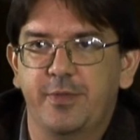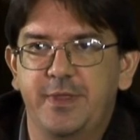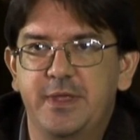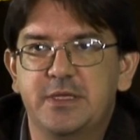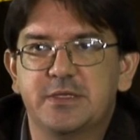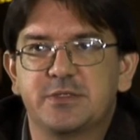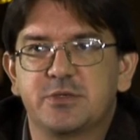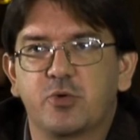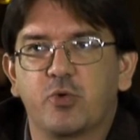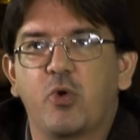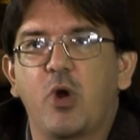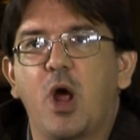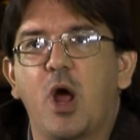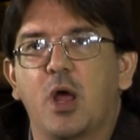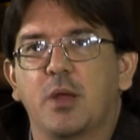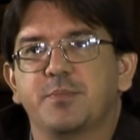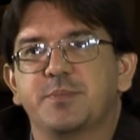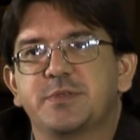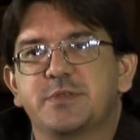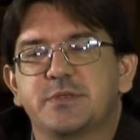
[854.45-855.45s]
these
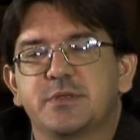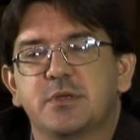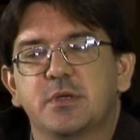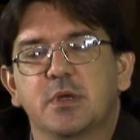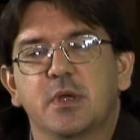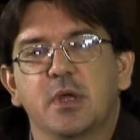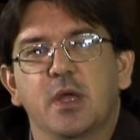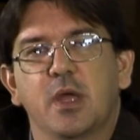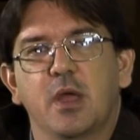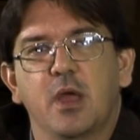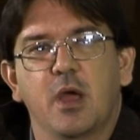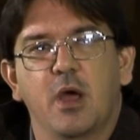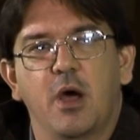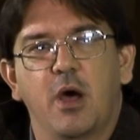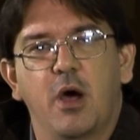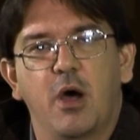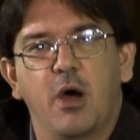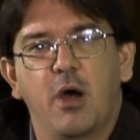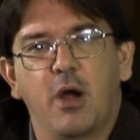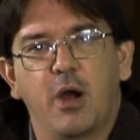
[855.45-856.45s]
crops
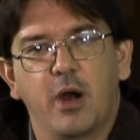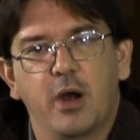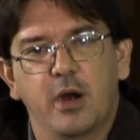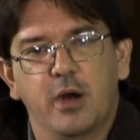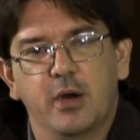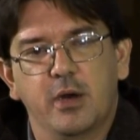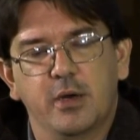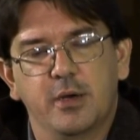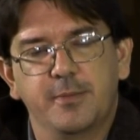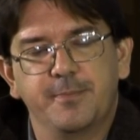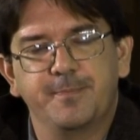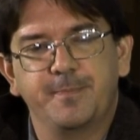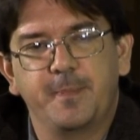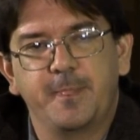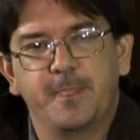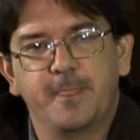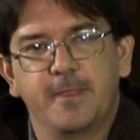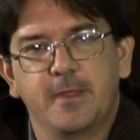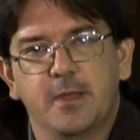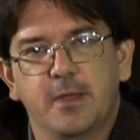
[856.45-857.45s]
are
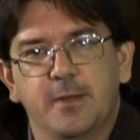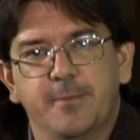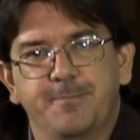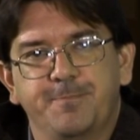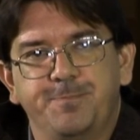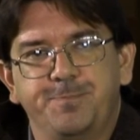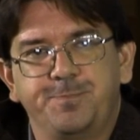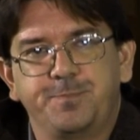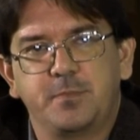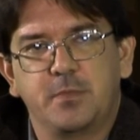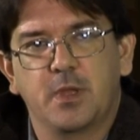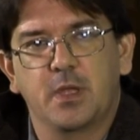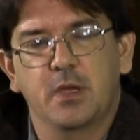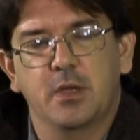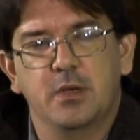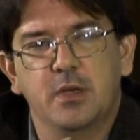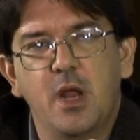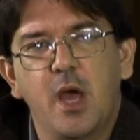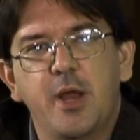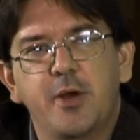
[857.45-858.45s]

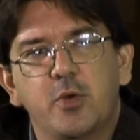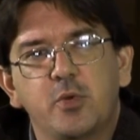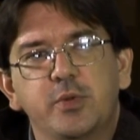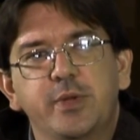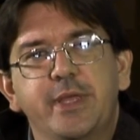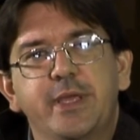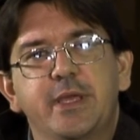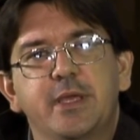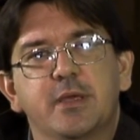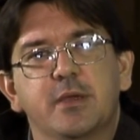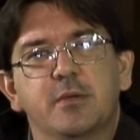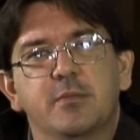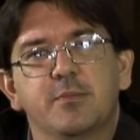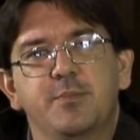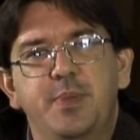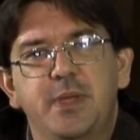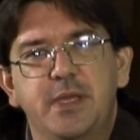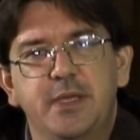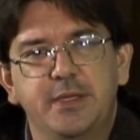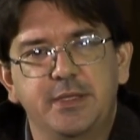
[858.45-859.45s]
not only
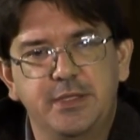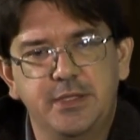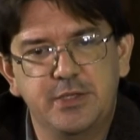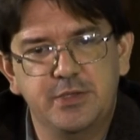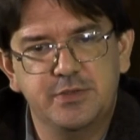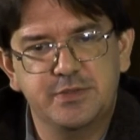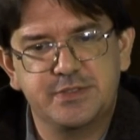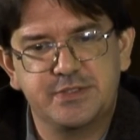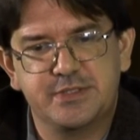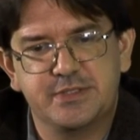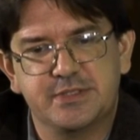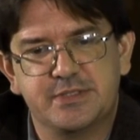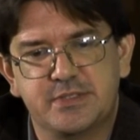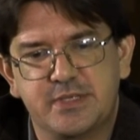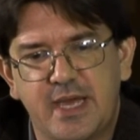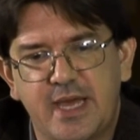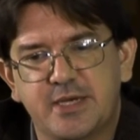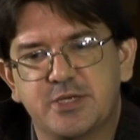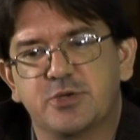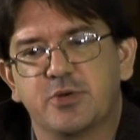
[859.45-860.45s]
being used to
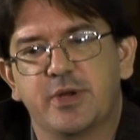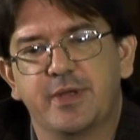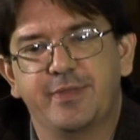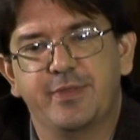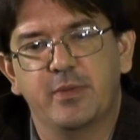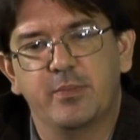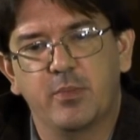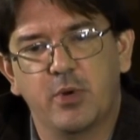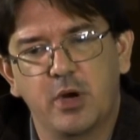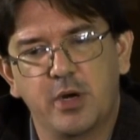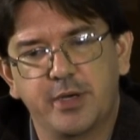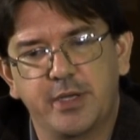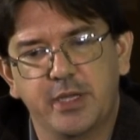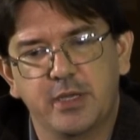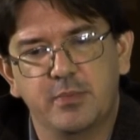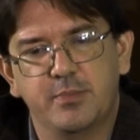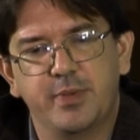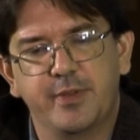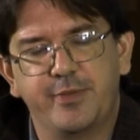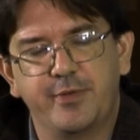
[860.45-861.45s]
saturate the
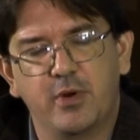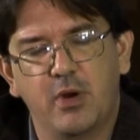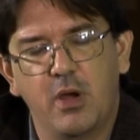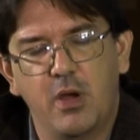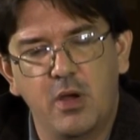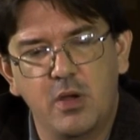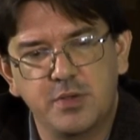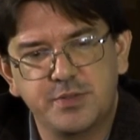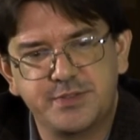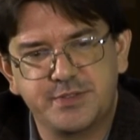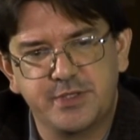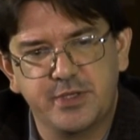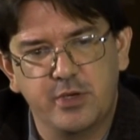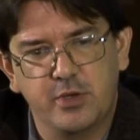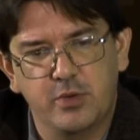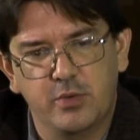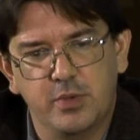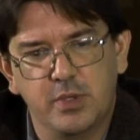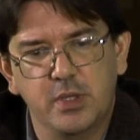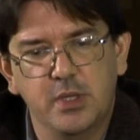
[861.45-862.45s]
market, but they're
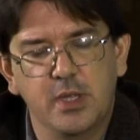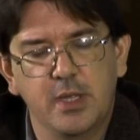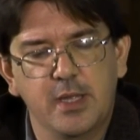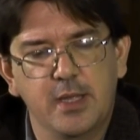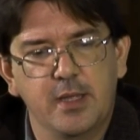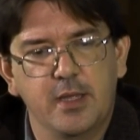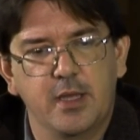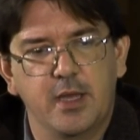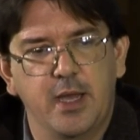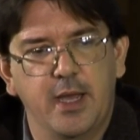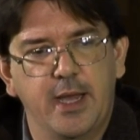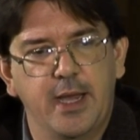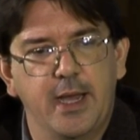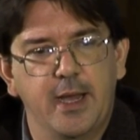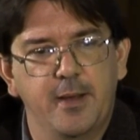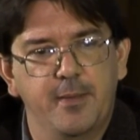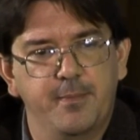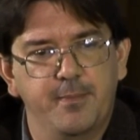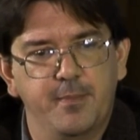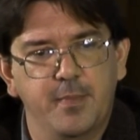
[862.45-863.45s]
also
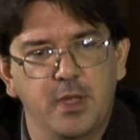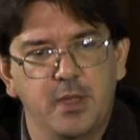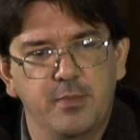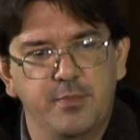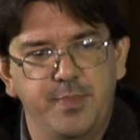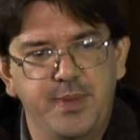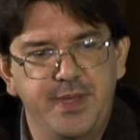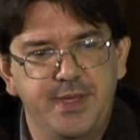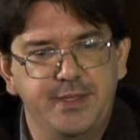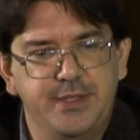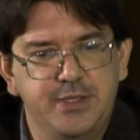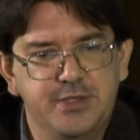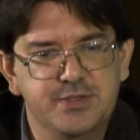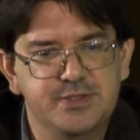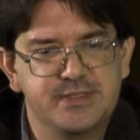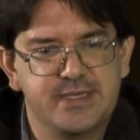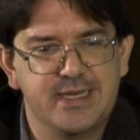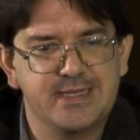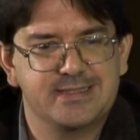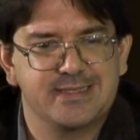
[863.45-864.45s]
being
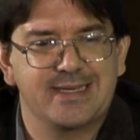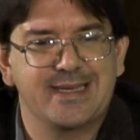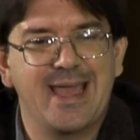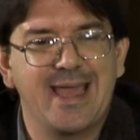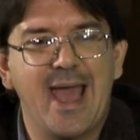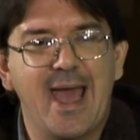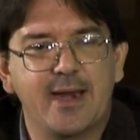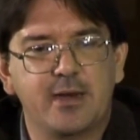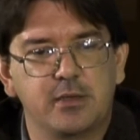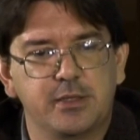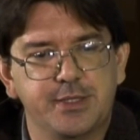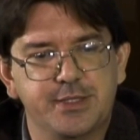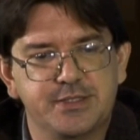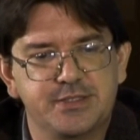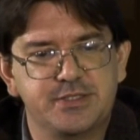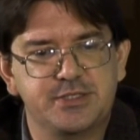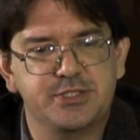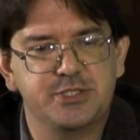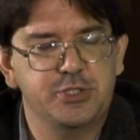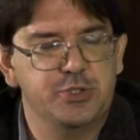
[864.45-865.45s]
used as a
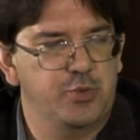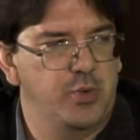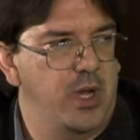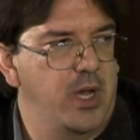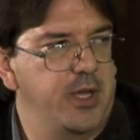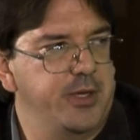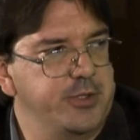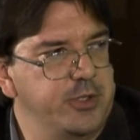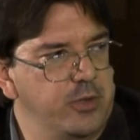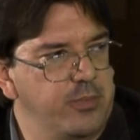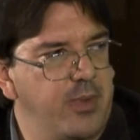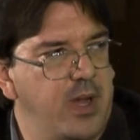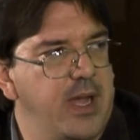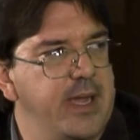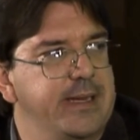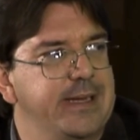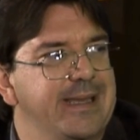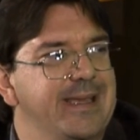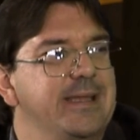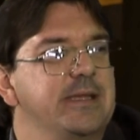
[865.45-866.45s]
catalyst to
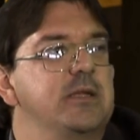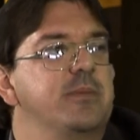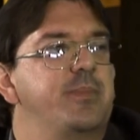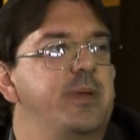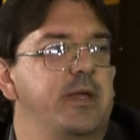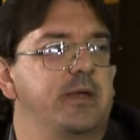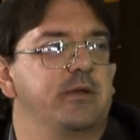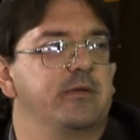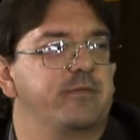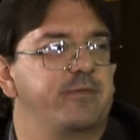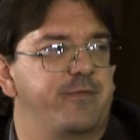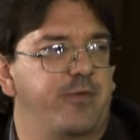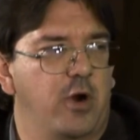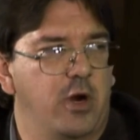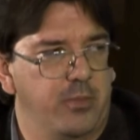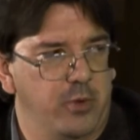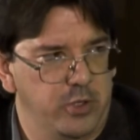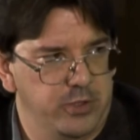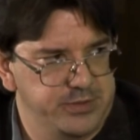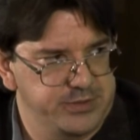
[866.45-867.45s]
undermine independent
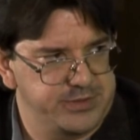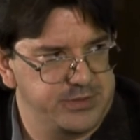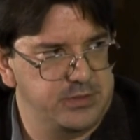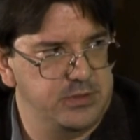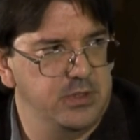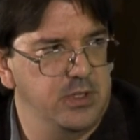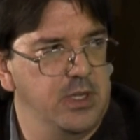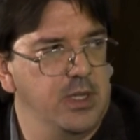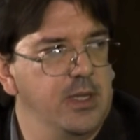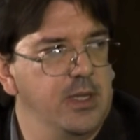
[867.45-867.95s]
farmers.